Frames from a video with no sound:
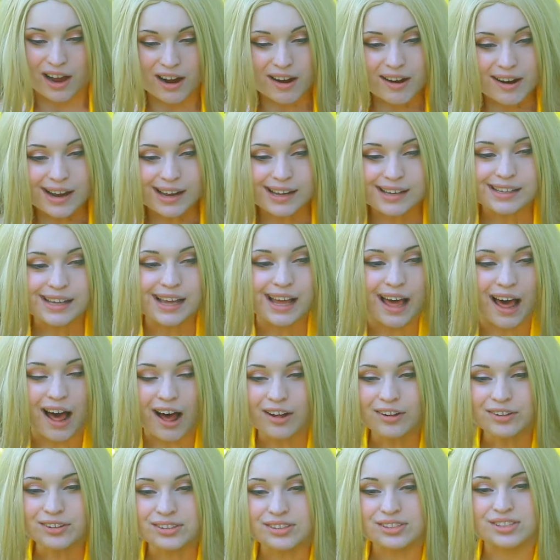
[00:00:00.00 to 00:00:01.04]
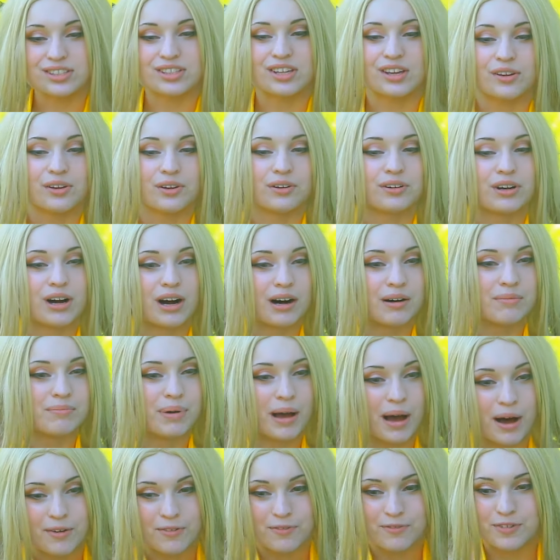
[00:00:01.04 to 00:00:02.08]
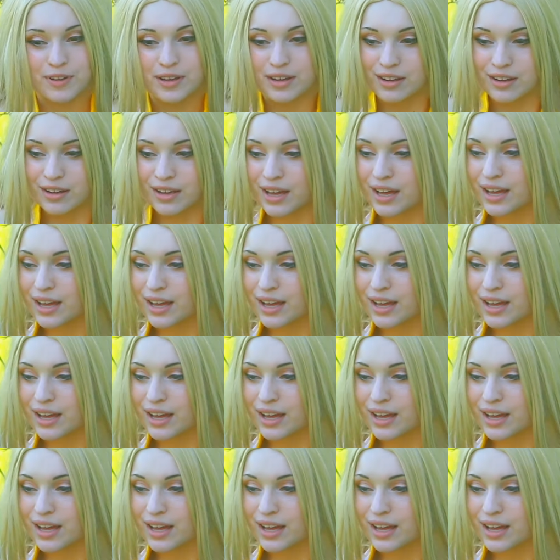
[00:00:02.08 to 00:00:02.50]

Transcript: all right, yeah, I'll steal Compound V.